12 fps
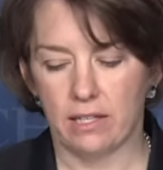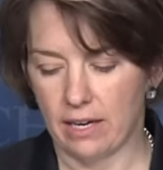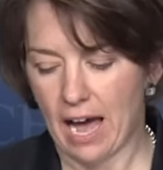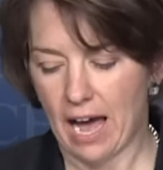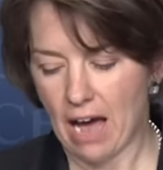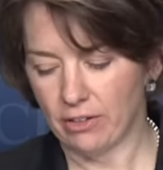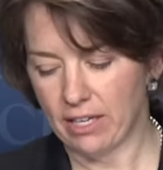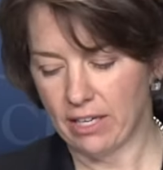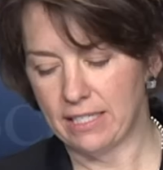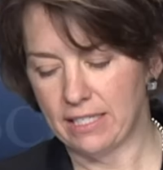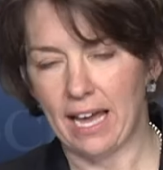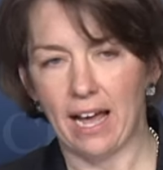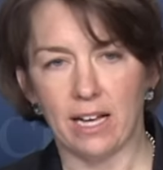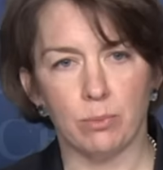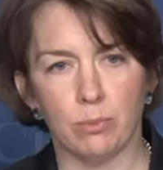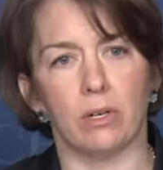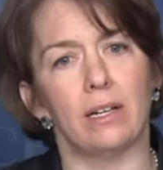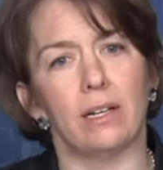African
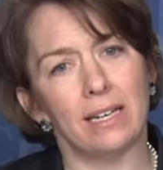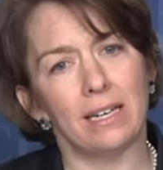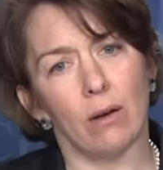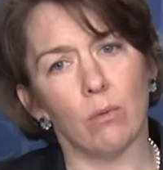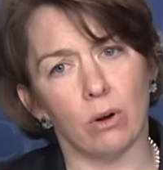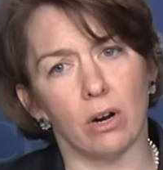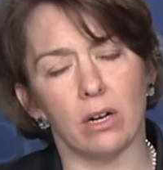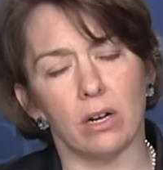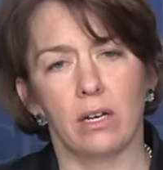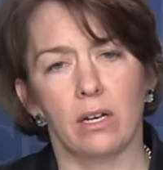Diaspora Network